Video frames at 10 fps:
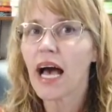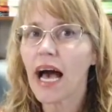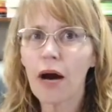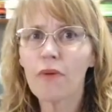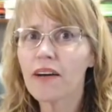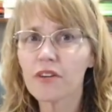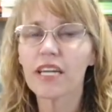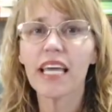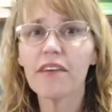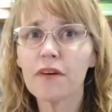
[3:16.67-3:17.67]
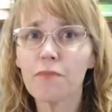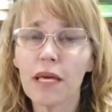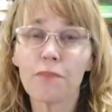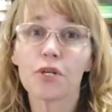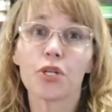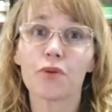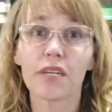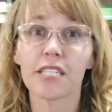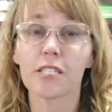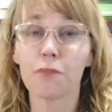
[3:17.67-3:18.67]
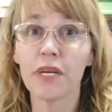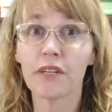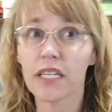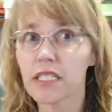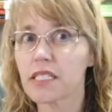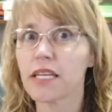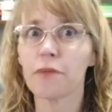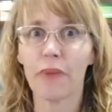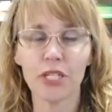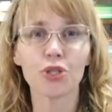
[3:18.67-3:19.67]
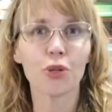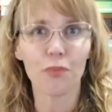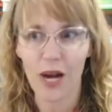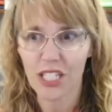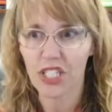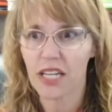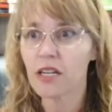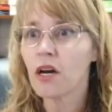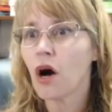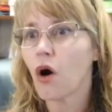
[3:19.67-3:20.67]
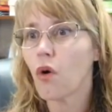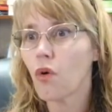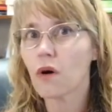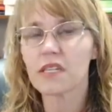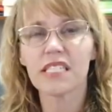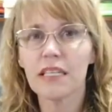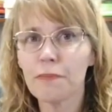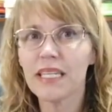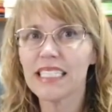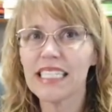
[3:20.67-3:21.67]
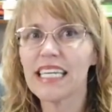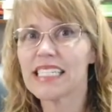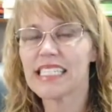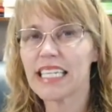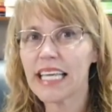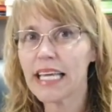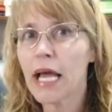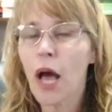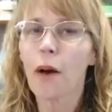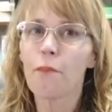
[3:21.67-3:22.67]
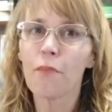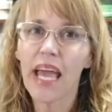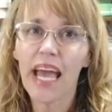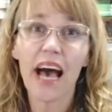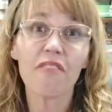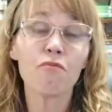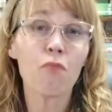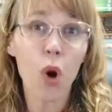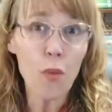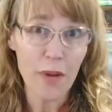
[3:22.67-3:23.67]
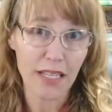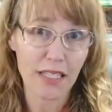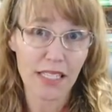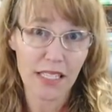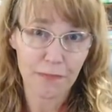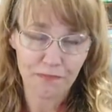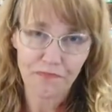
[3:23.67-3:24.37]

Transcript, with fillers: However, even people who are experiencing major depression or C P T S D may have moments.